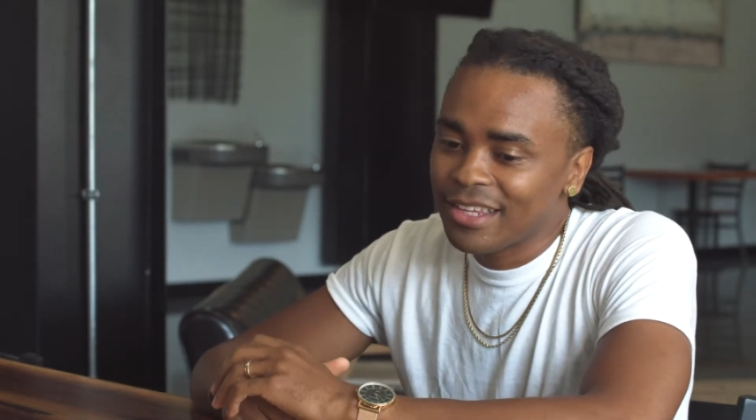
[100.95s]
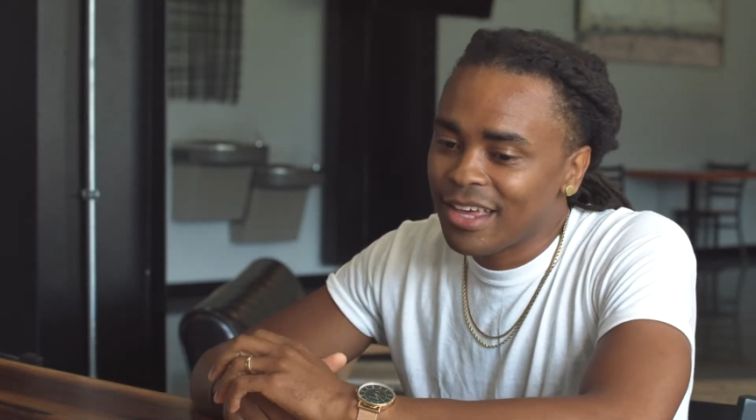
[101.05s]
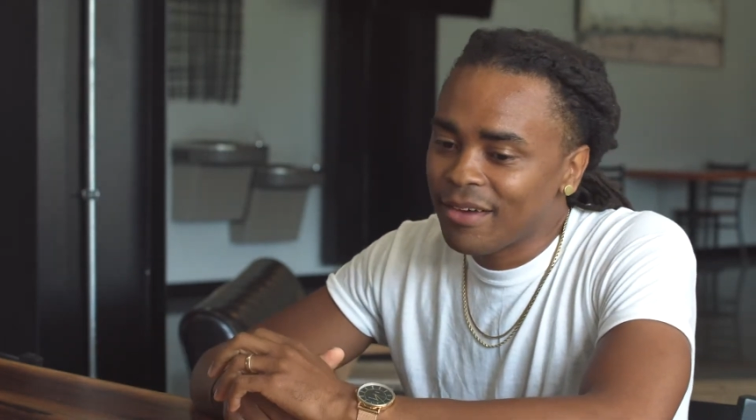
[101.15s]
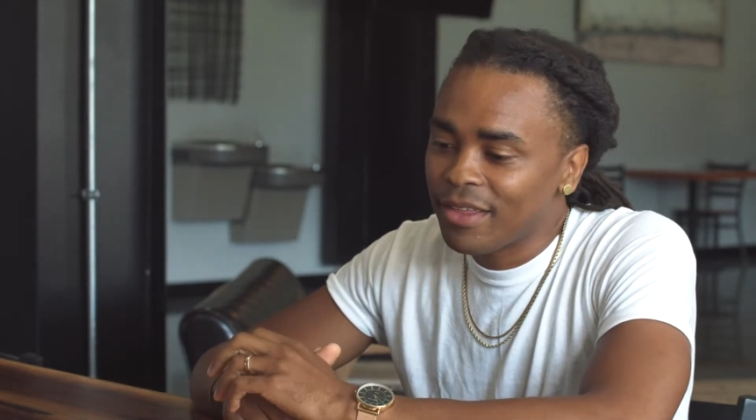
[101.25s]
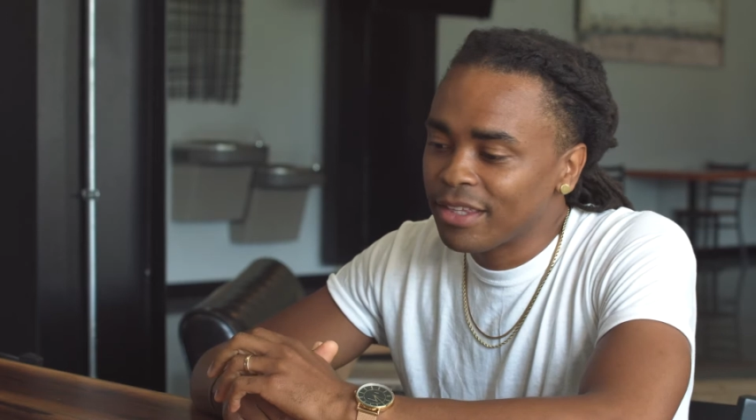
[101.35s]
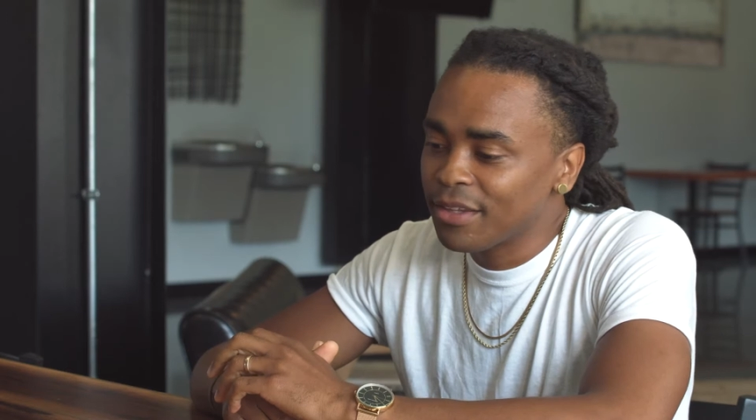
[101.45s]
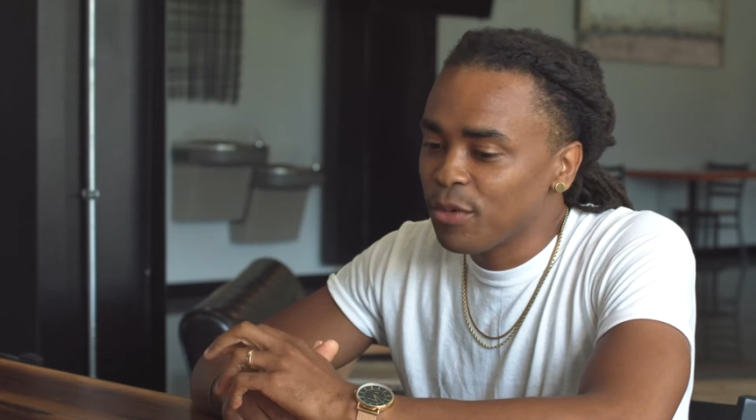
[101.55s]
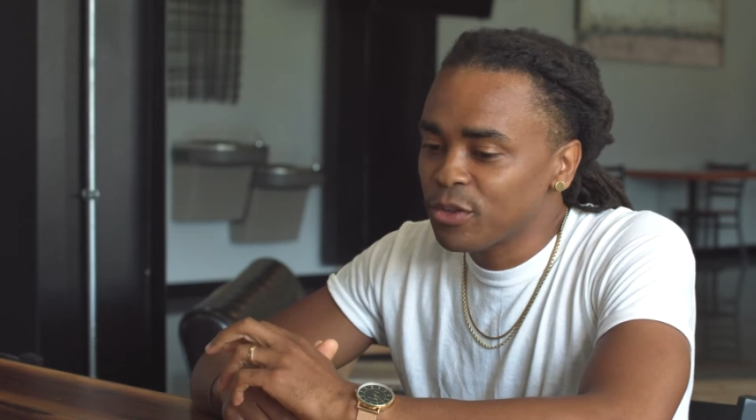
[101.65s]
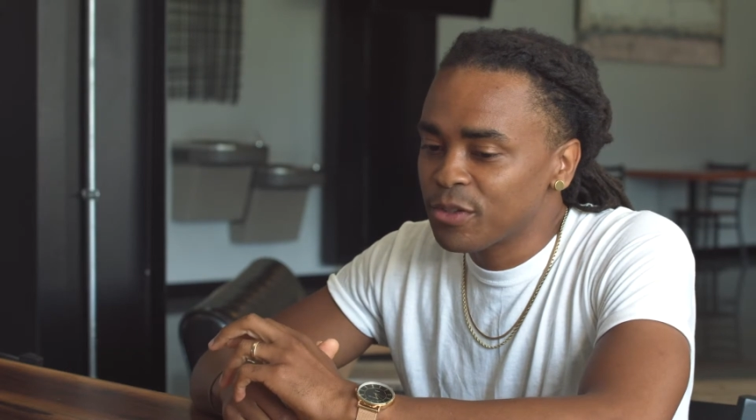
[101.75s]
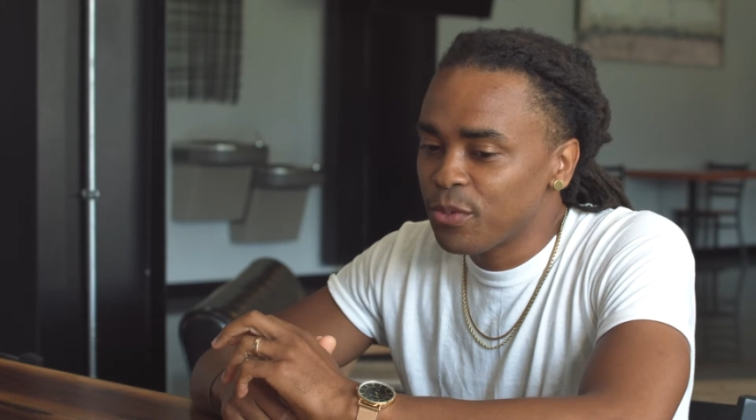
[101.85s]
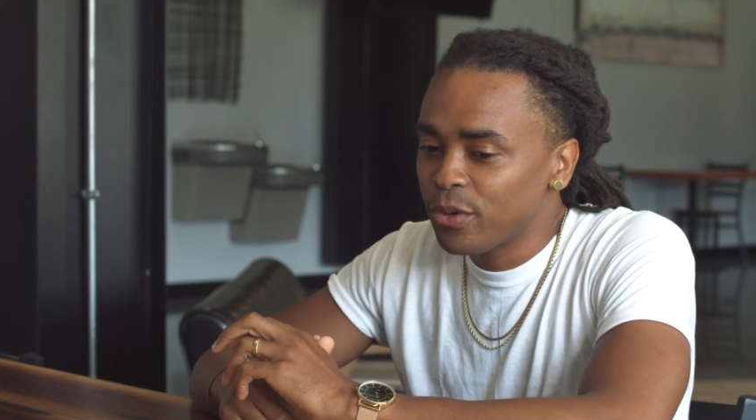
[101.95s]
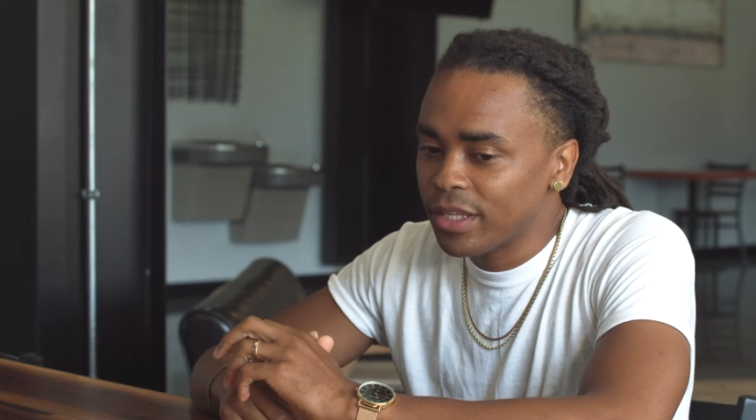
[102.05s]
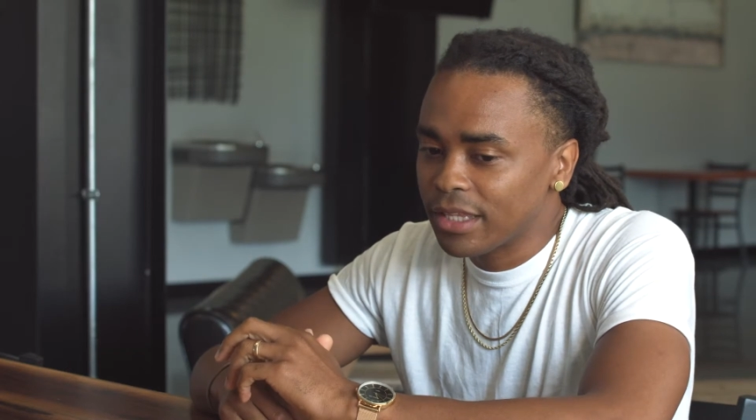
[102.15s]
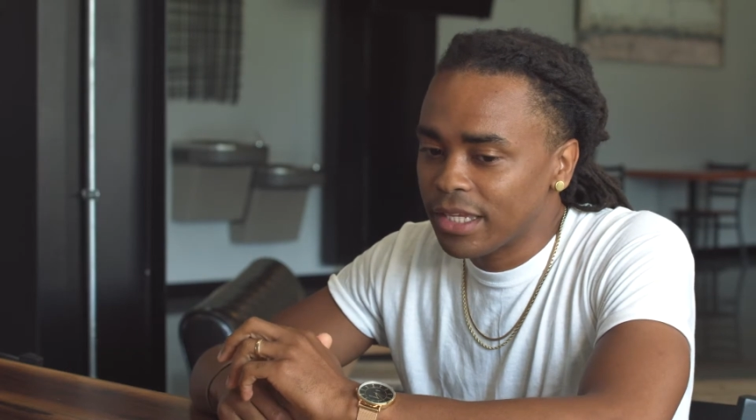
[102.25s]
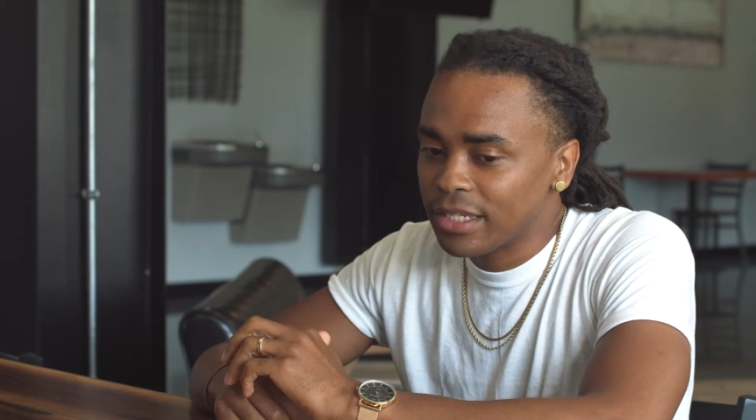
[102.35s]
I think the most
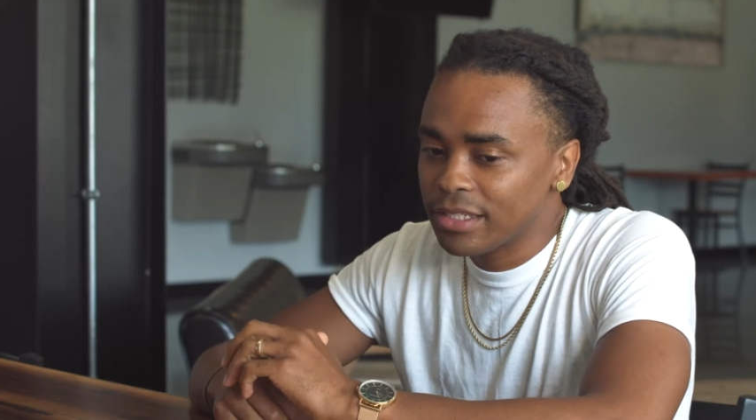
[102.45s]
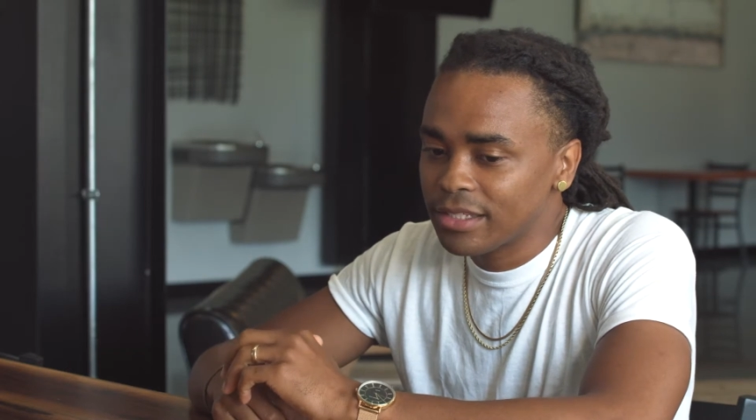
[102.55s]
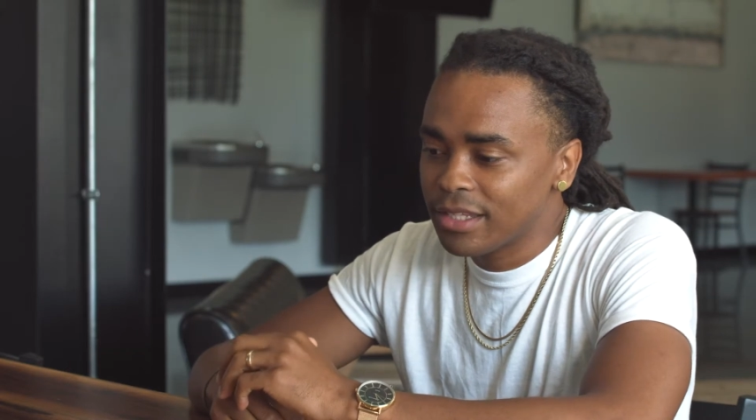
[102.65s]
important things